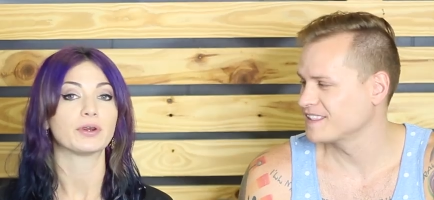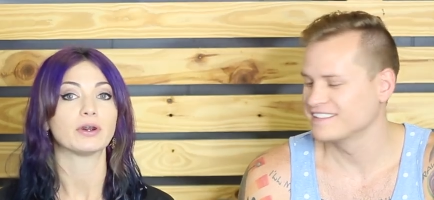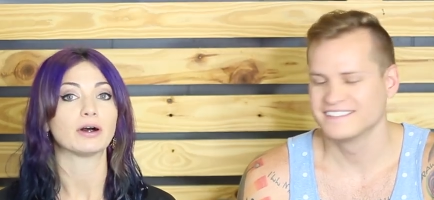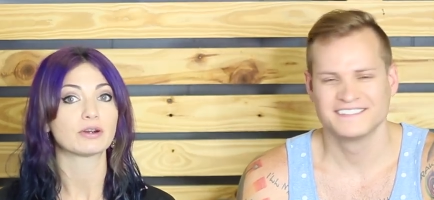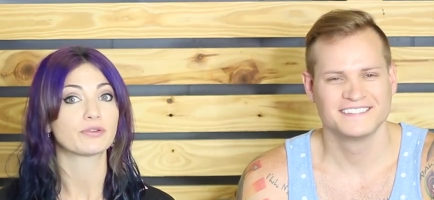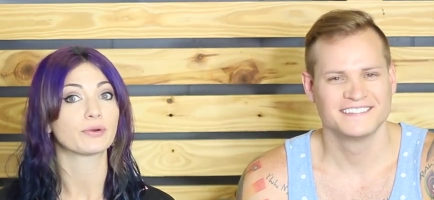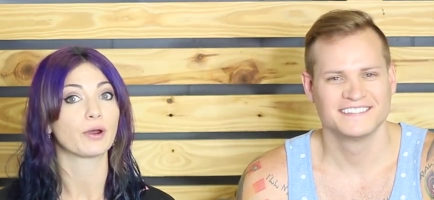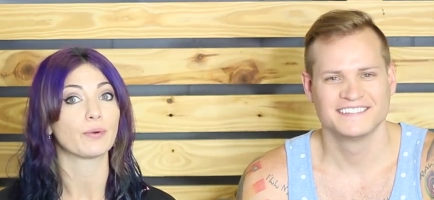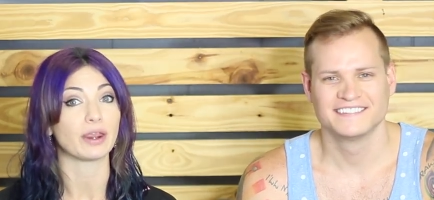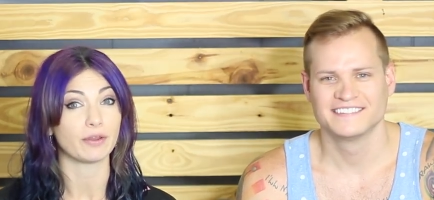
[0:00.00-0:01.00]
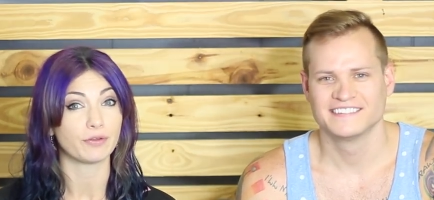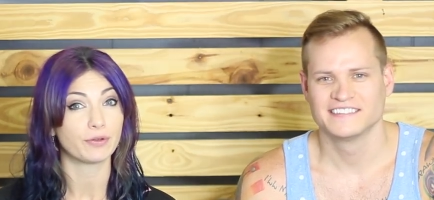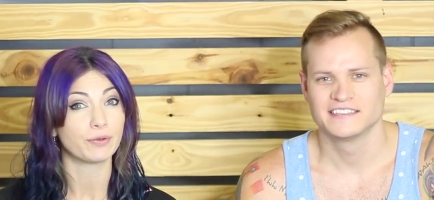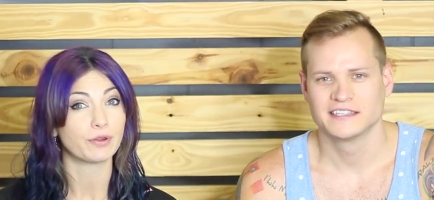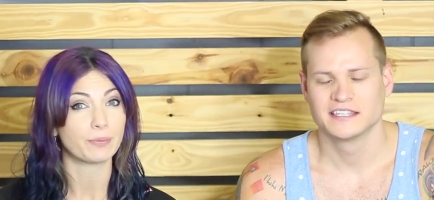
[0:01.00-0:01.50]
Speaker 1: You can also go
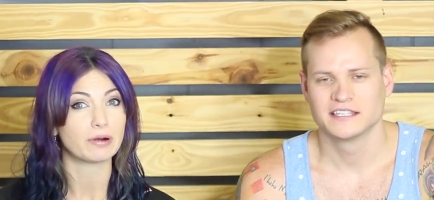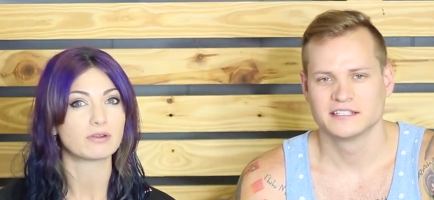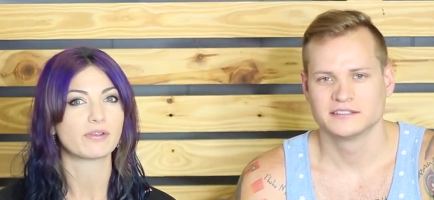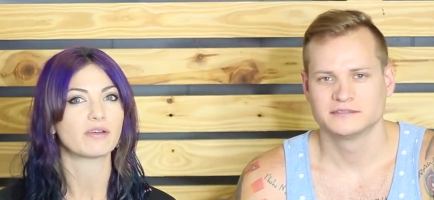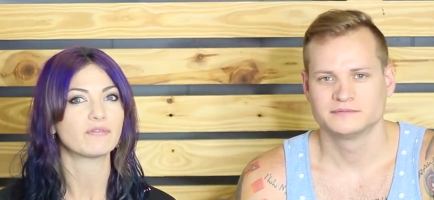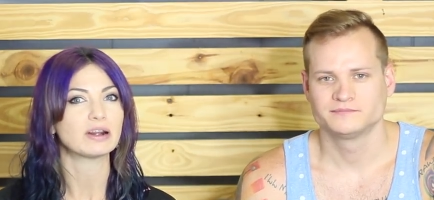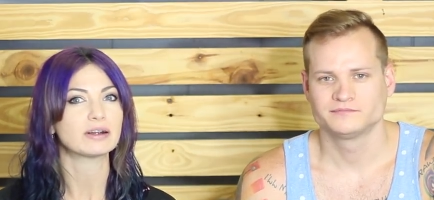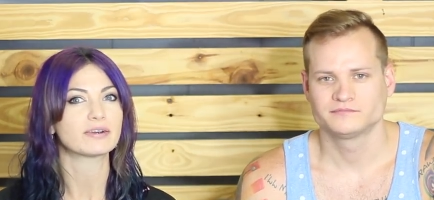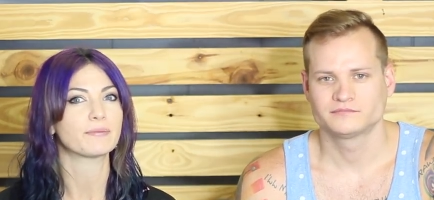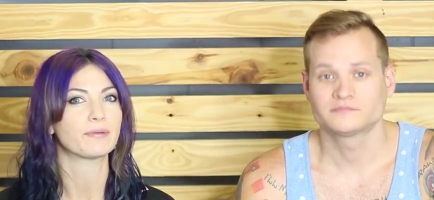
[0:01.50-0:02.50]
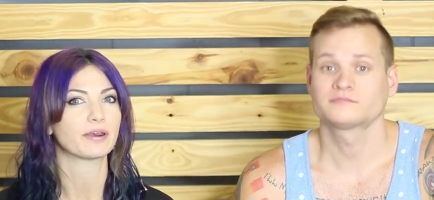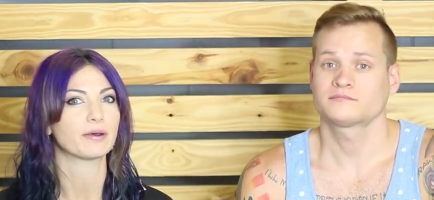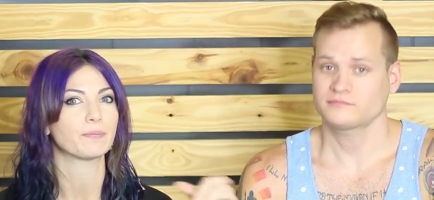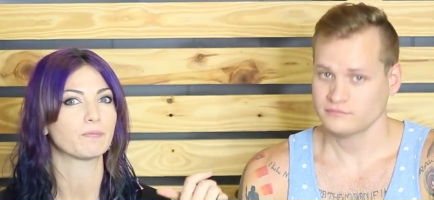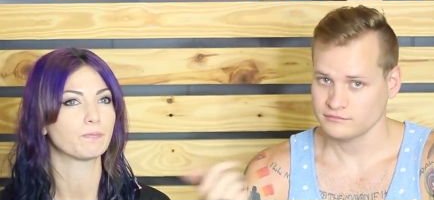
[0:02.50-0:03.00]
into the post office and pick
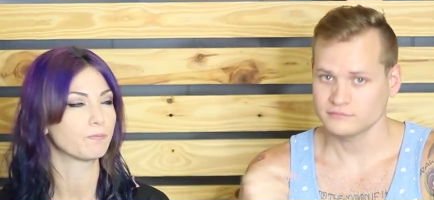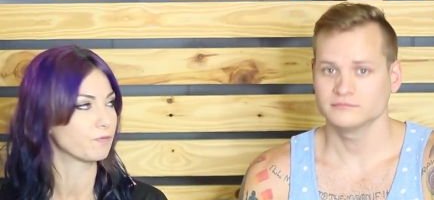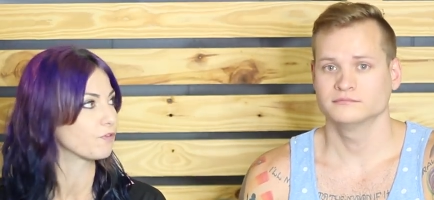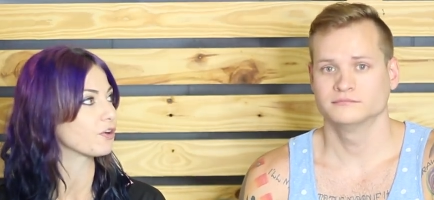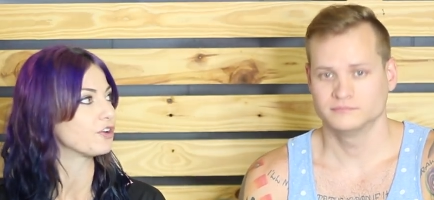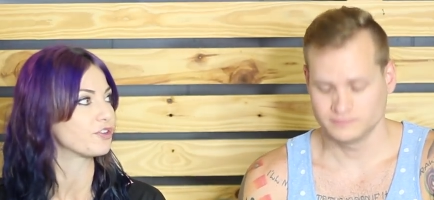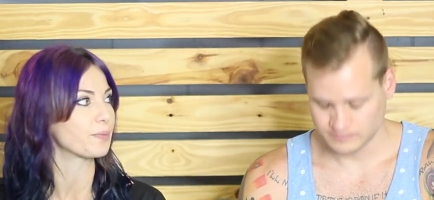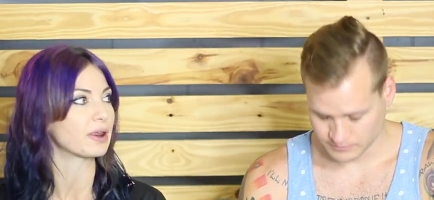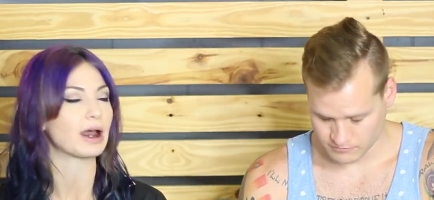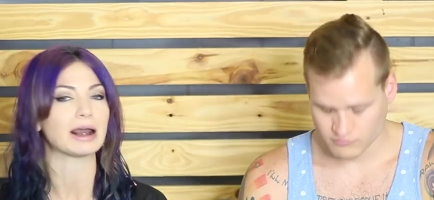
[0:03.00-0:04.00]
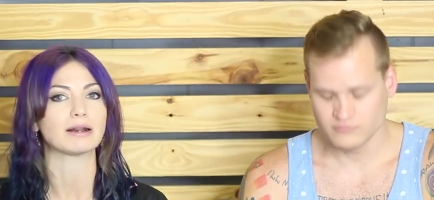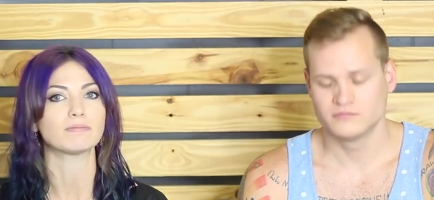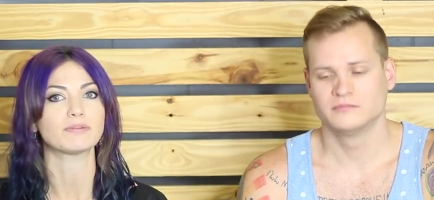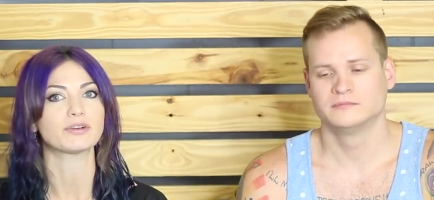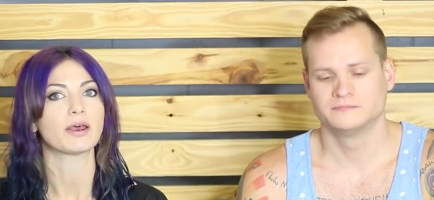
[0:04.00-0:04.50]
up free shipping
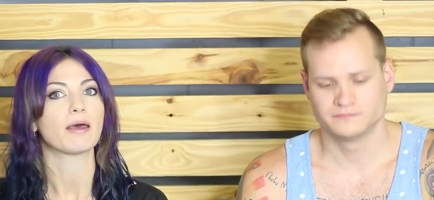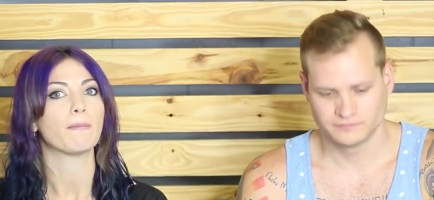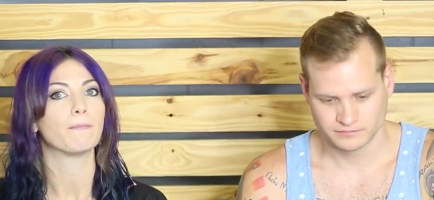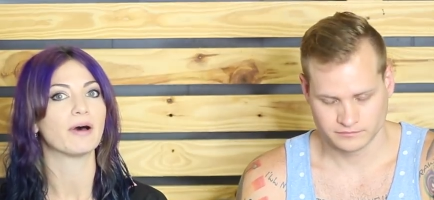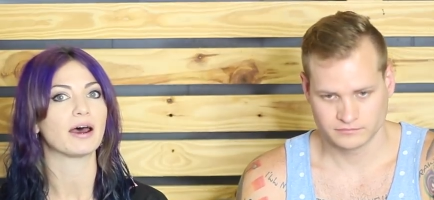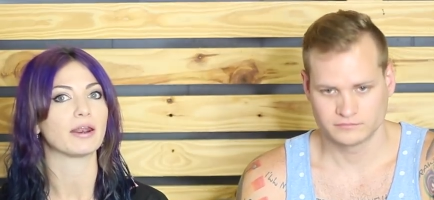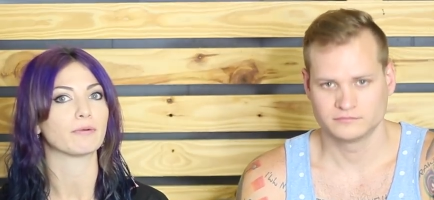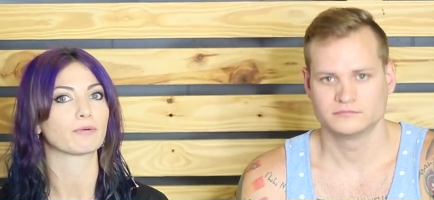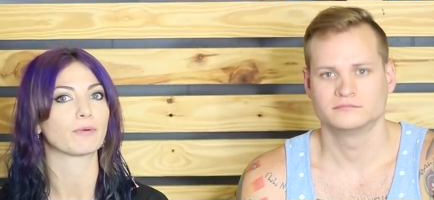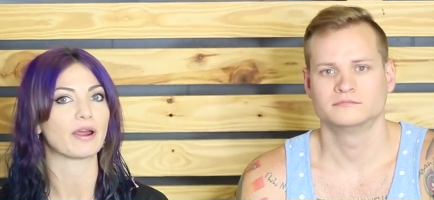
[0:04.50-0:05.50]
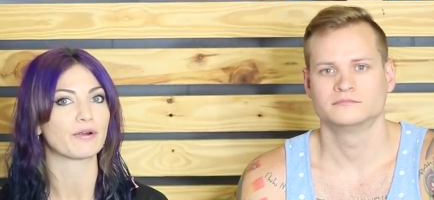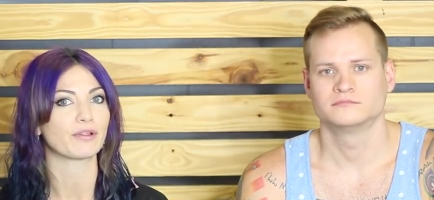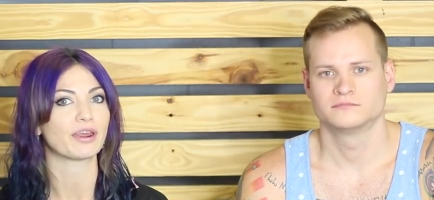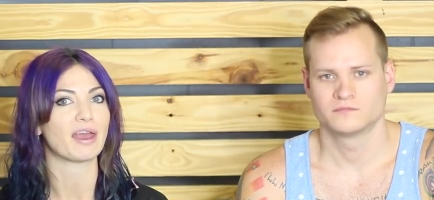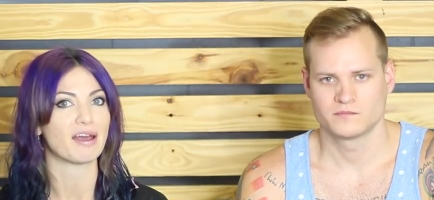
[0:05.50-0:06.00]
items, but
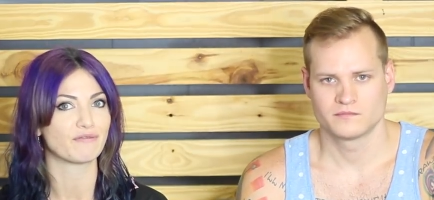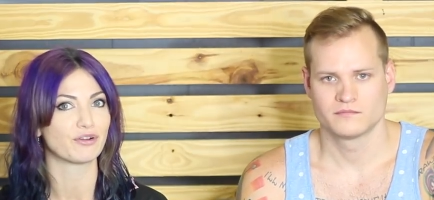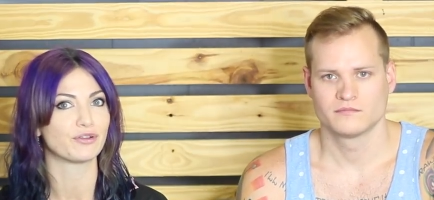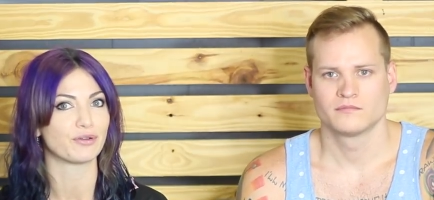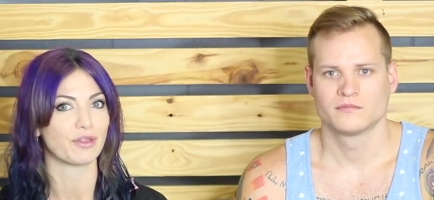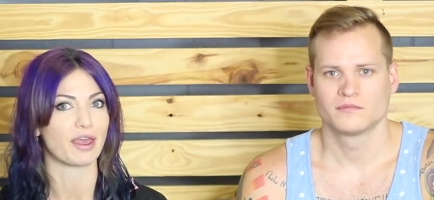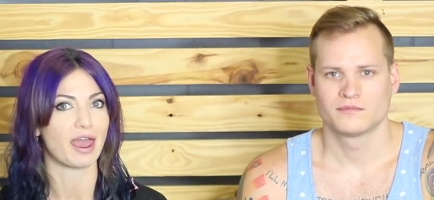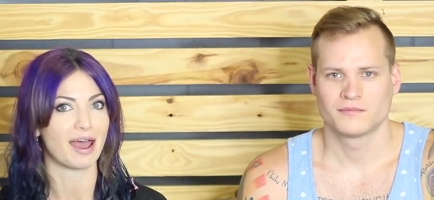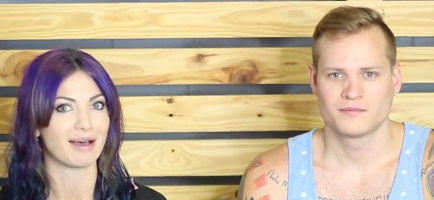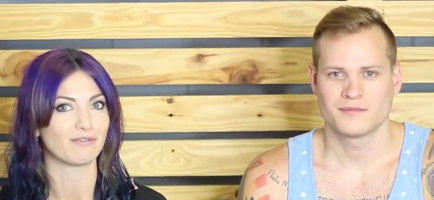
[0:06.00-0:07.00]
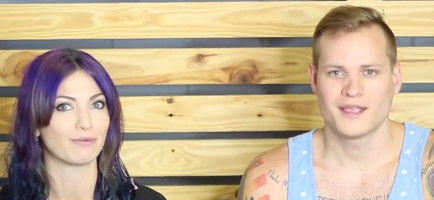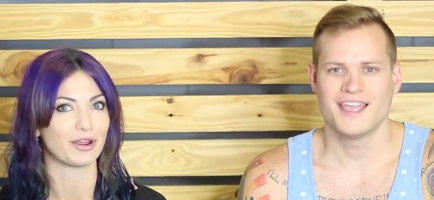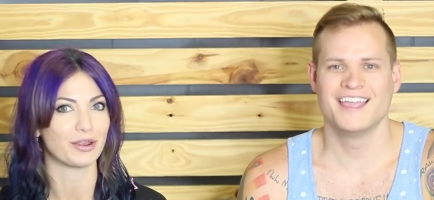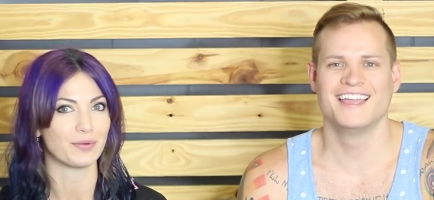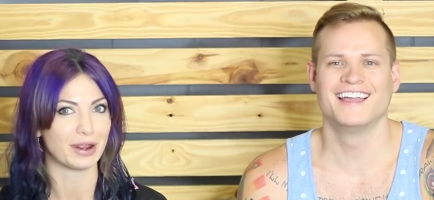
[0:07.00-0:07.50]
rarely ever do they have
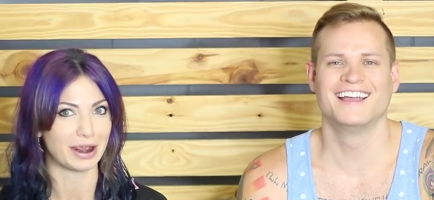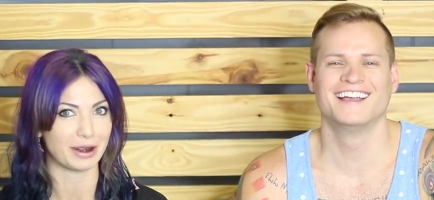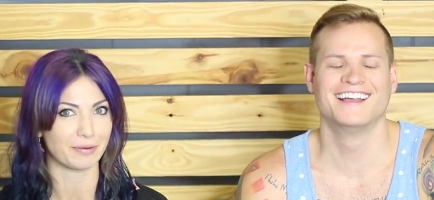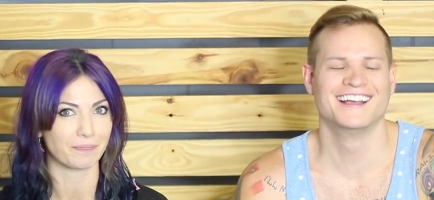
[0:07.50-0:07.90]
what you need.